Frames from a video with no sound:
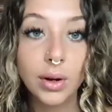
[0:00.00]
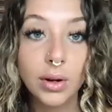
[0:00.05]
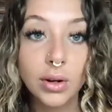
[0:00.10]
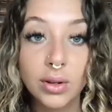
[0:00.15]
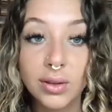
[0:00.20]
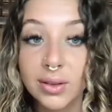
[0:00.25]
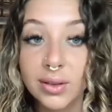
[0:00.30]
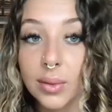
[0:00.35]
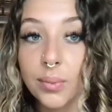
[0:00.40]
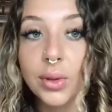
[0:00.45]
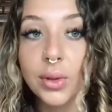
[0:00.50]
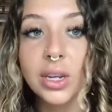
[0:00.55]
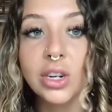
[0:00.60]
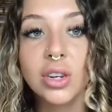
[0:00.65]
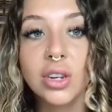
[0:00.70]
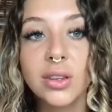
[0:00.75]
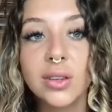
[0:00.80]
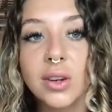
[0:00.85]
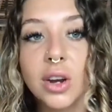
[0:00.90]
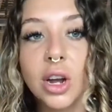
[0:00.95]
simply
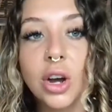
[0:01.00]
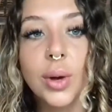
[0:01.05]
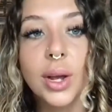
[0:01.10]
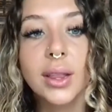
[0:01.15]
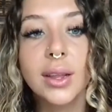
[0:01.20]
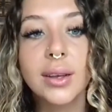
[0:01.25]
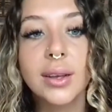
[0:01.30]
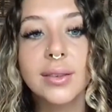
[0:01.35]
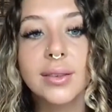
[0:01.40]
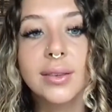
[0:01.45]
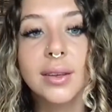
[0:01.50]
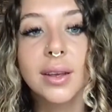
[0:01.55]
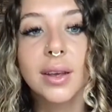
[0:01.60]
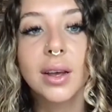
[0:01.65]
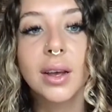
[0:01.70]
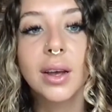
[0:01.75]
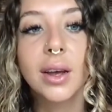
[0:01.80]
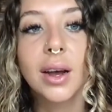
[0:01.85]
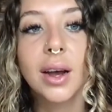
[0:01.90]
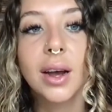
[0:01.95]
just knowing this
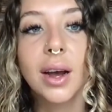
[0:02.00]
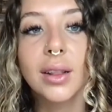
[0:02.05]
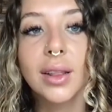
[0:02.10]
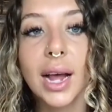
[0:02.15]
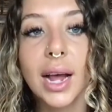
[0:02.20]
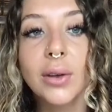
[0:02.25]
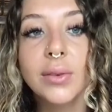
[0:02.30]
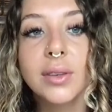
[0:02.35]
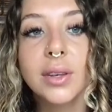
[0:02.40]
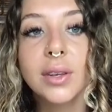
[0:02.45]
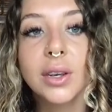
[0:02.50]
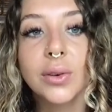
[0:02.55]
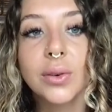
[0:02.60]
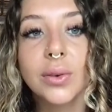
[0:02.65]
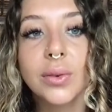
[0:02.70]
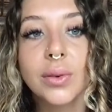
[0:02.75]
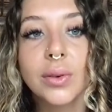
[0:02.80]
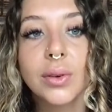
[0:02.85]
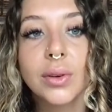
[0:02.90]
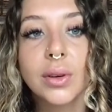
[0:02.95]
allows
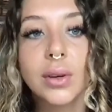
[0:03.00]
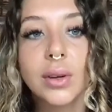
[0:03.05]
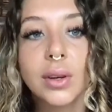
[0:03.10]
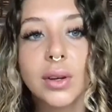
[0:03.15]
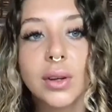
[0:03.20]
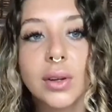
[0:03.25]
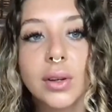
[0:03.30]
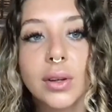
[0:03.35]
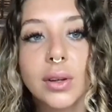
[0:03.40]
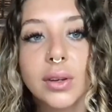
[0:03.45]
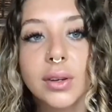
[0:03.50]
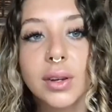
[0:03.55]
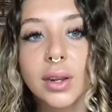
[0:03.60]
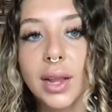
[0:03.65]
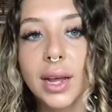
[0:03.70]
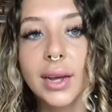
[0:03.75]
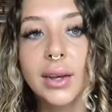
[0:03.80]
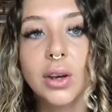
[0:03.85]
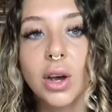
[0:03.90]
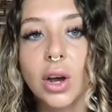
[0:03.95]
you to
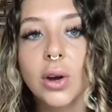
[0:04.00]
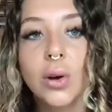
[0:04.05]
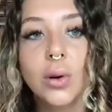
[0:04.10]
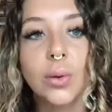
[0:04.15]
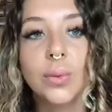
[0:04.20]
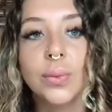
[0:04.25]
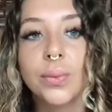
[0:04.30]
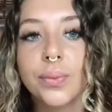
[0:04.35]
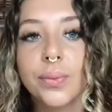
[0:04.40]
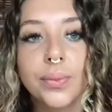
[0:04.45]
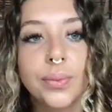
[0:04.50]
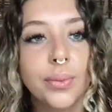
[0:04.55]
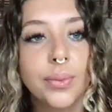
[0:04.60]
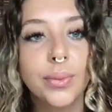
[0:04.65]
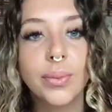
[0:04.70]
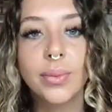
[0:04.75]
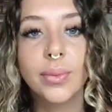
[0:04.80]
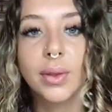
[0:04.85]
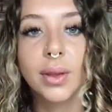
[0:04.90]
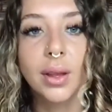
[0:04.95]
let go
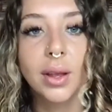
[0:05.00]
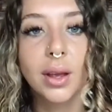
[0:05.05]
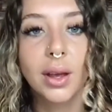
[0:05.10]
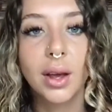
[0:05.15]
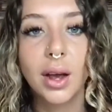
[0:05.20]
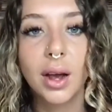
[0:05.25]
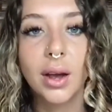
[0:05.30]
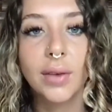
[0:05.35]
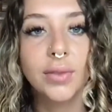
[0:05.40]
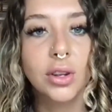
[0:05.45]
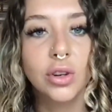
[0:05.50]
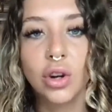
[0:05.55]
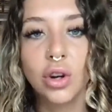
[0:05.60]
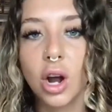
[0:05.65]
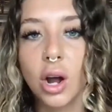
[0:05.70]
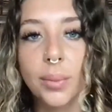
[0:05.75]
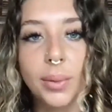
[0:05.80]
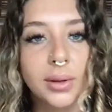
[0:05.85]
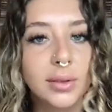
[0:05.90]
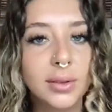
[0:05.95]
of the
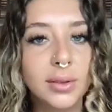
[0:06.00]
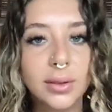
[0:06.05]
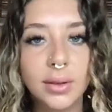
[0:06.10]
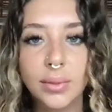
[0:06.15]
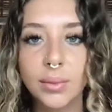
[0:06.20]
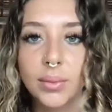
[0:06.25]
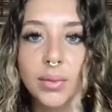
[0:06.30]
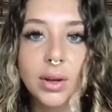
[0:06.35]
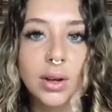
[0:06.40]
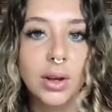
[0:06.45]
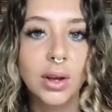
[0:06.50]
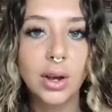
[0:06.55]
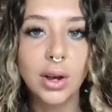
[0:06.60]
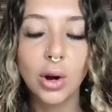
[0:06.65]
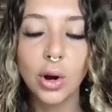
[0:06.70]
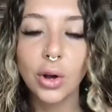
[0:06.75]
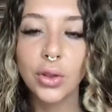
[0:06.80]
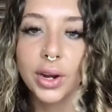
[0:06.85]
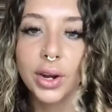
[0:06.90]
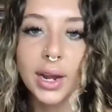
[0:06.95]
traumas
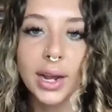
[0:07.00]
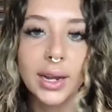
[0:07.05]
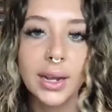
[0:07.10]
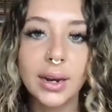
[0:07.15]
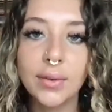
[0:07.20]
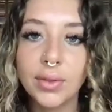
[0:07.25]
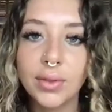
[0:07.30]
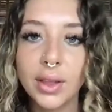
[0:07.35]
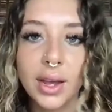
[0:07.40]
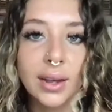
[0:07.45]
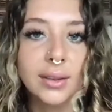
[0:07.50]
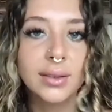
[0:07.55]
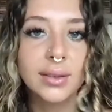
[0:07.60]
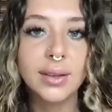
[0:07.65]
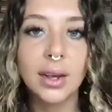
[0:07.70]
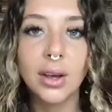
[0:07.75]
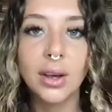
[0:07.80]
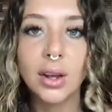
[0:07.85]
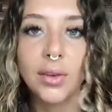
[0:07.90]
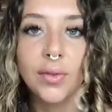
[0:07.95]
or the negative things
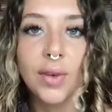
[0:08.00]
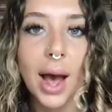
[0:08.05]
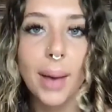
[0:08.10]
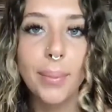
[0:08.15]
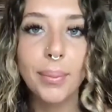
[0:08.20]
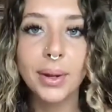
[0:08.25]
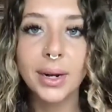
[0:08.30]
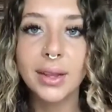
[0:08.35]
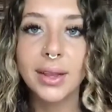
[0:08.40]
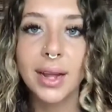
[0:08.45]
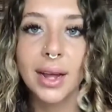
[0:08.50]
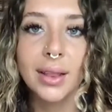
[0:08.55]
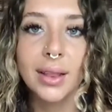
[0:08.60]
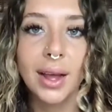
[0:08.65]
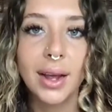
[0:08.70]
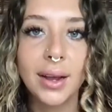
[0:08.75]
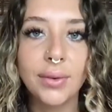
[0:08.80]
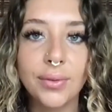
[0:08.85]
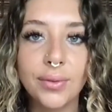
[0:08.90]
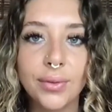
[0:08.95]
that could have happened in that
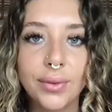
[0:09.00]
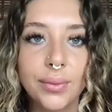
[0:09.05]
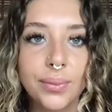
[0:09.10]
life.